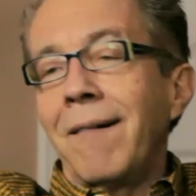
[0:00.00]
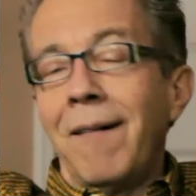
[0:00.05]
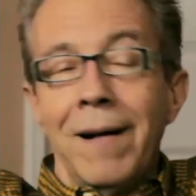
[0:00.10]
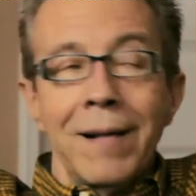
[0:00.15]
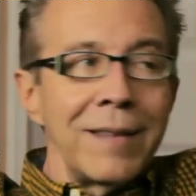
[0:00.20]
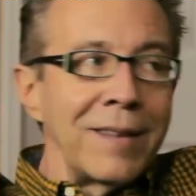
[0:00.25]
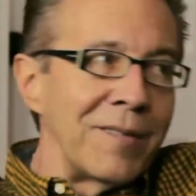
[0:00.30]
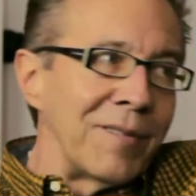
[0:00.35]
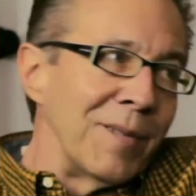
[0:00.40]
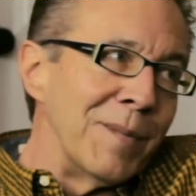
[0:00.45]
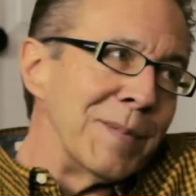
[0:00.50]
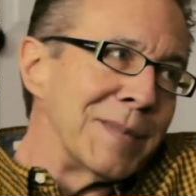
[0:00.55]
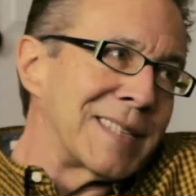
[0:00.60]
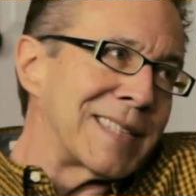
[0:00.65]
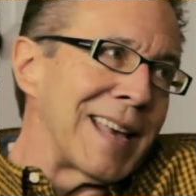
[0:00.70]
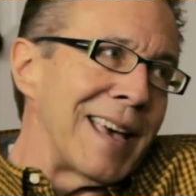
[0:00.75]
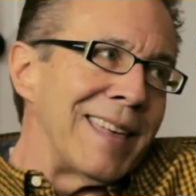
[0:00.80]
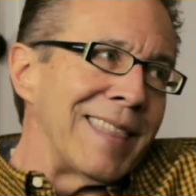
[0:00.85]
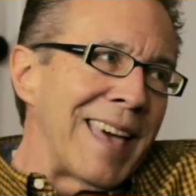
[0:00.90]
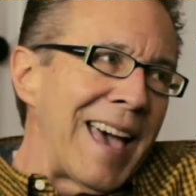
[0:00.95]
All of them
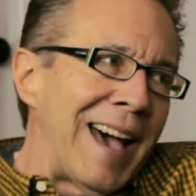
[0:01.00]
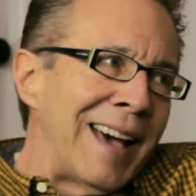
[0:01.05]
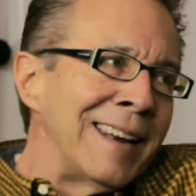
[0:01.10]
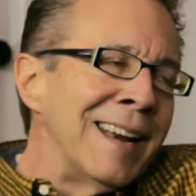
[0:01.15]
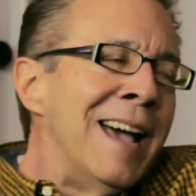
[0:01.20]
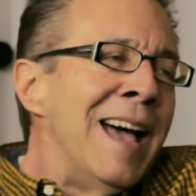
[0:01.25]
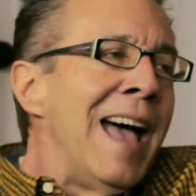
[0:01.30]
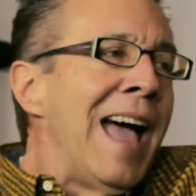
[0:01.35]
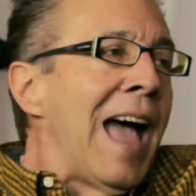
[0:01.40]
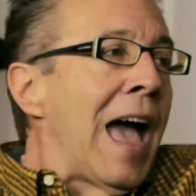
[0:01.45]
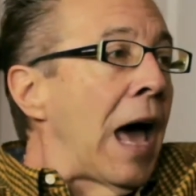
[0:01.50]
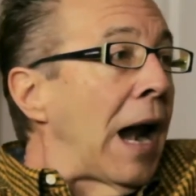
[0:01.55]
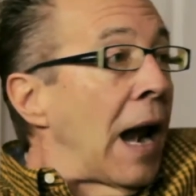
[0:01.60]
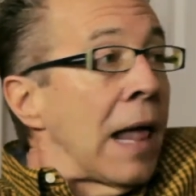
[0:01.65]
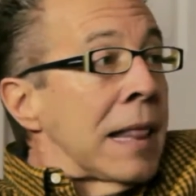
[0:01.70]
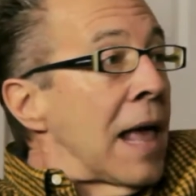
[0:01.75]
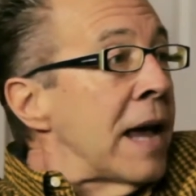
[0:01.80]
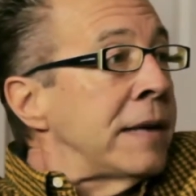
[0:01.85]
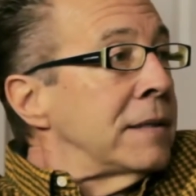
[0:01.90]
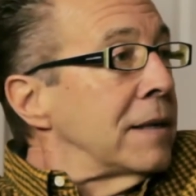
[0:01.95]
say that, and I
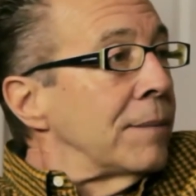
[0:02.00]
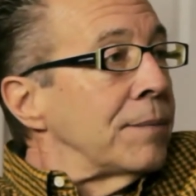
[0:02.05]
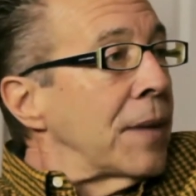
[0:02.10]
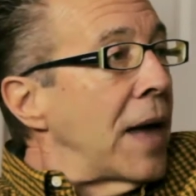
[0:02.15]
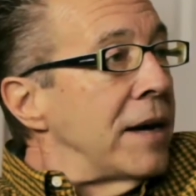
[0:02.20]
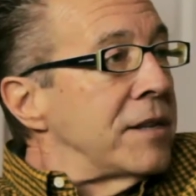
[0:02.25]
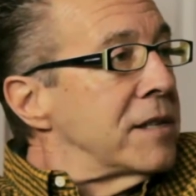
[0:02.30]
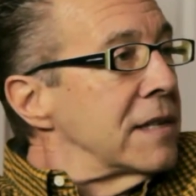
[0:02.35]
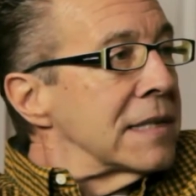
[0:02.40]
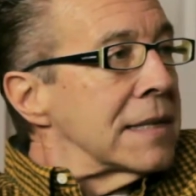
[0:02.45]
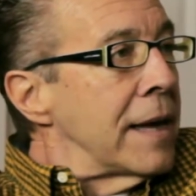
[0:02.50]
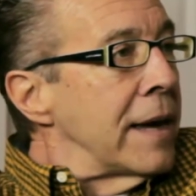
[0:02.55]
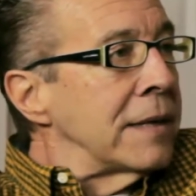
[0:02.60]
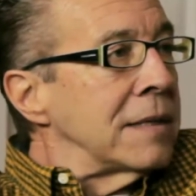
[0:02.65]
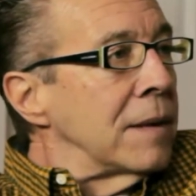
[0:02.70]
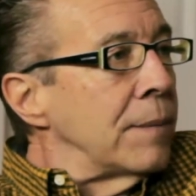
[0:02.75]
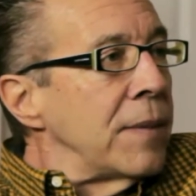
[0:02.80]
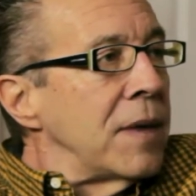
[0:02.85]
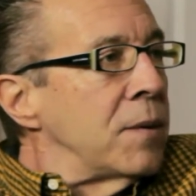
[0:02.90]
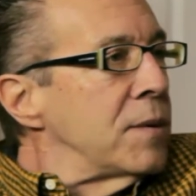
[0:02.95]
liked him. I just liked
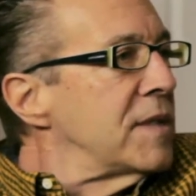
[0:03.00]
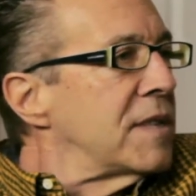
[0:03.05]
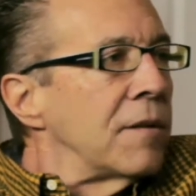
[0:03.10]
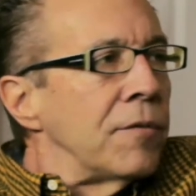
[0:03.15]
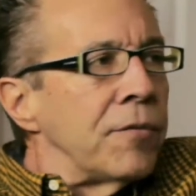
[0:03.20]
him. He was